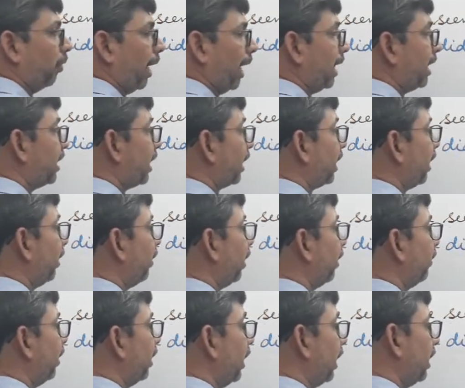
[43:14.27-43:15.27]
adjective
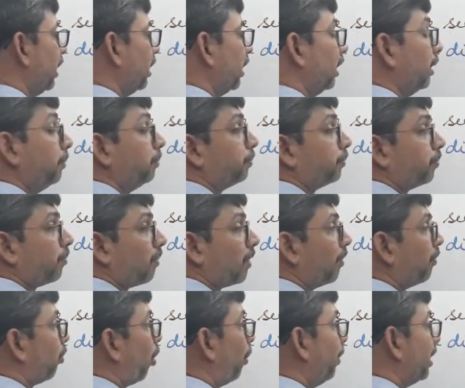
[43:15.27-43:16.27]
given in the
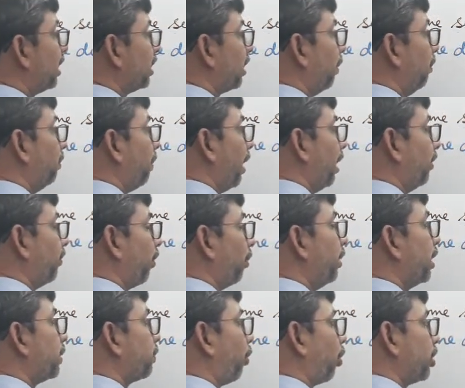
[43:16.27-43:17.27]
from
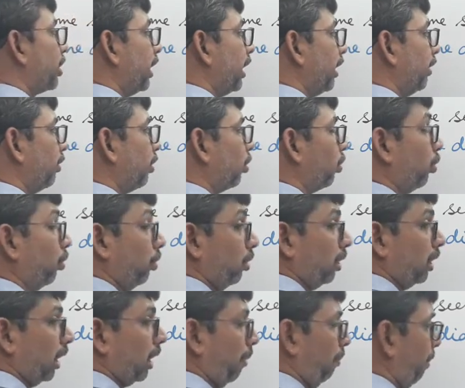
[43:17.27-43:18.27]
its positive
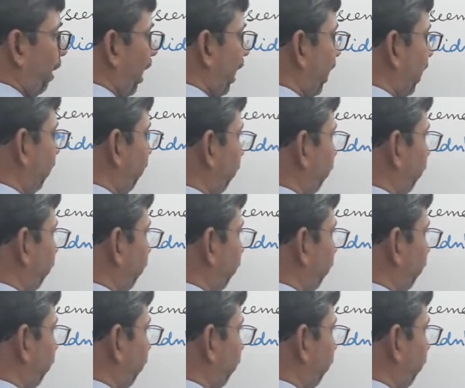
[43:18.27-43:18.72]
to the comparative